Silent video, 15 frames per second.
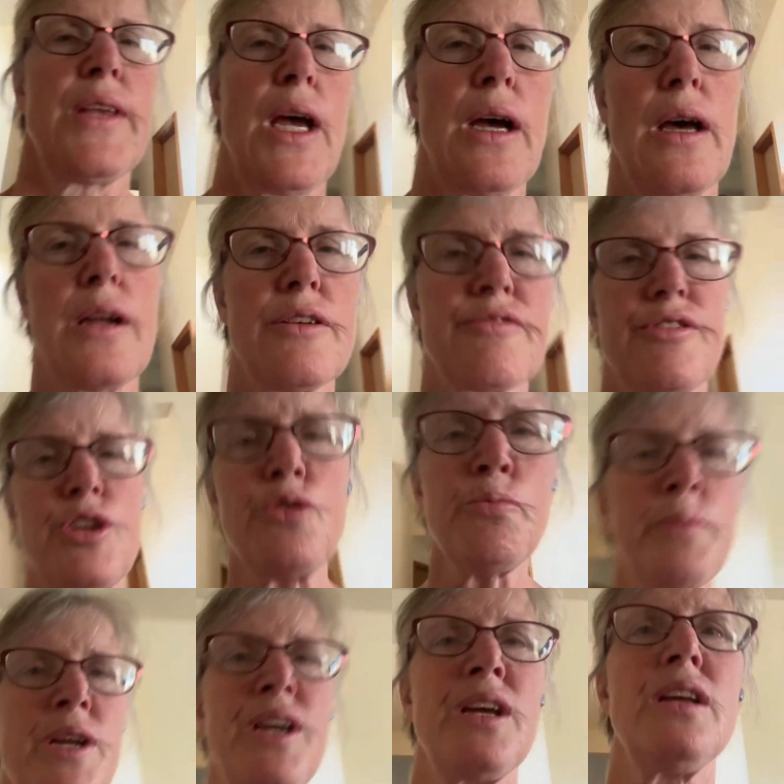I got a few
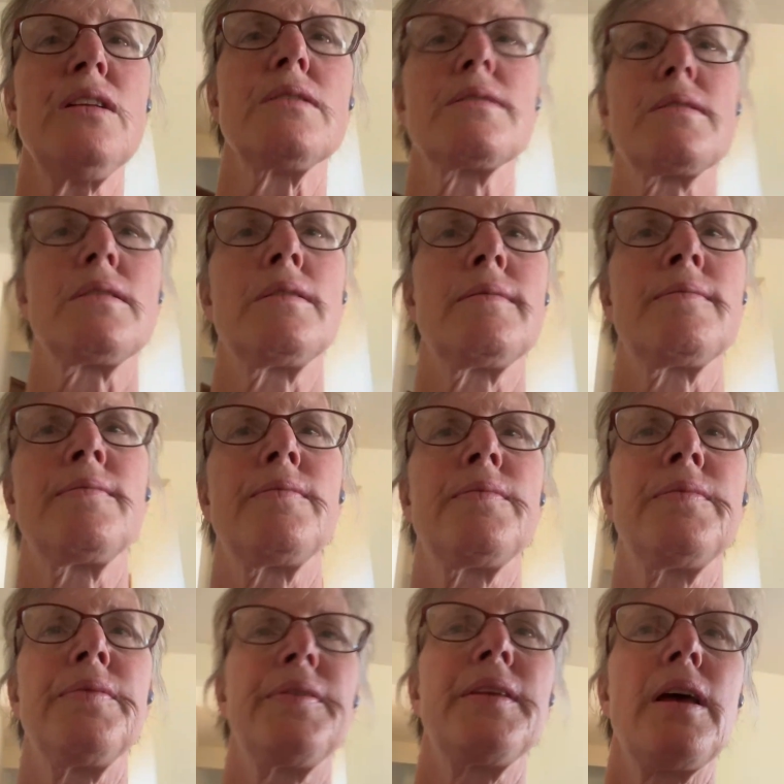minutes.
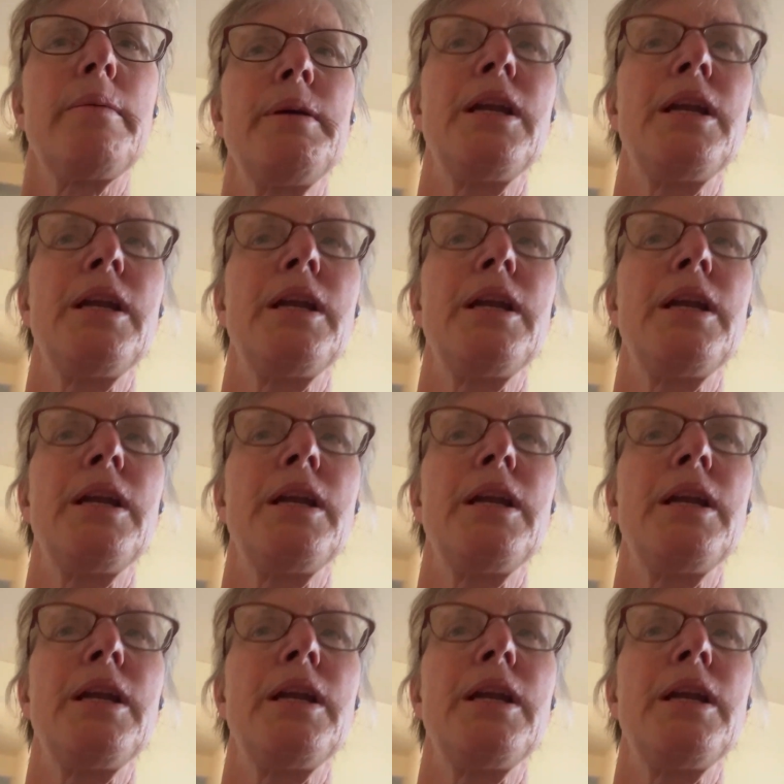I